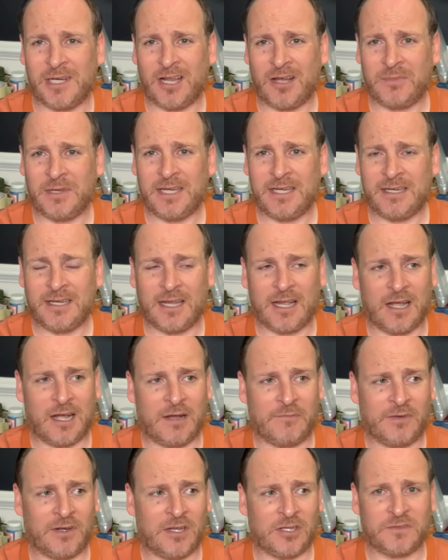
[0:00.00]
Lobby um,
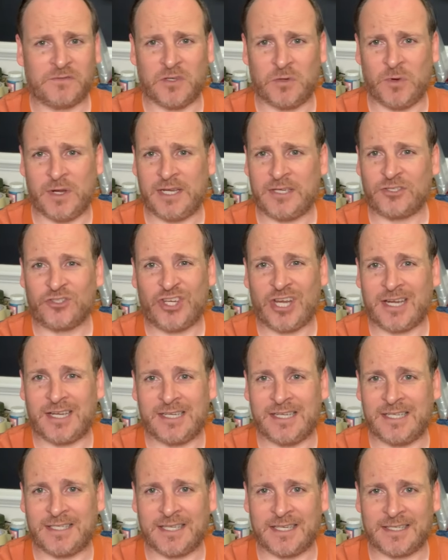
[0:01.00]
the last few weeks checking
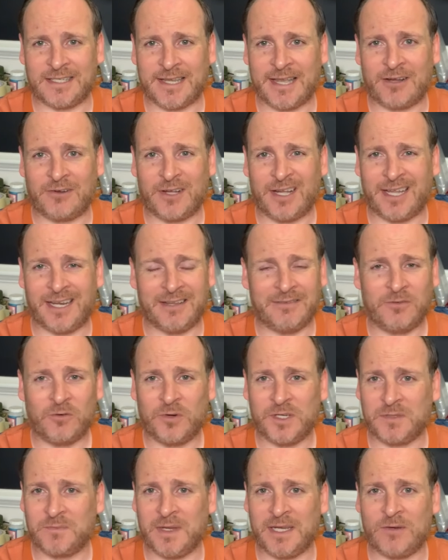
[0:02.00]
these things out, and they've
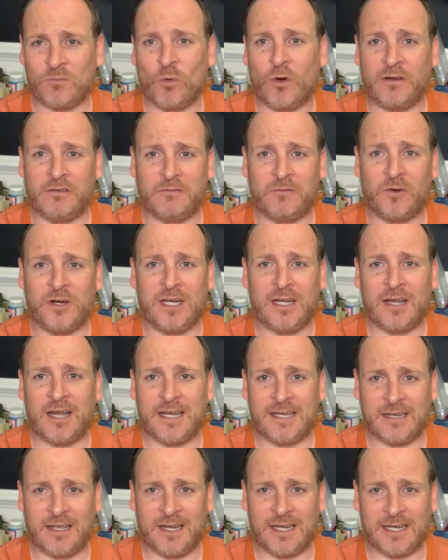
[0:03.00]
always been one
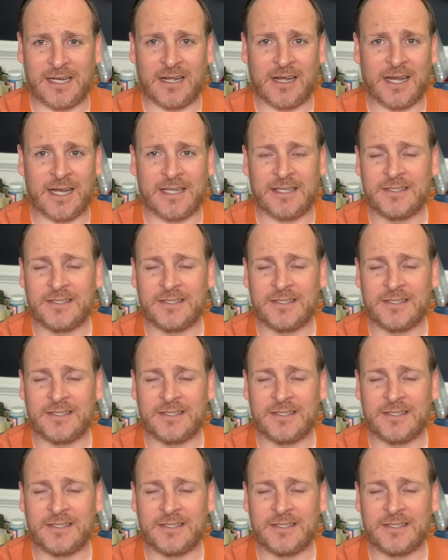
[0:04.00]
forty-nine ninety-nine.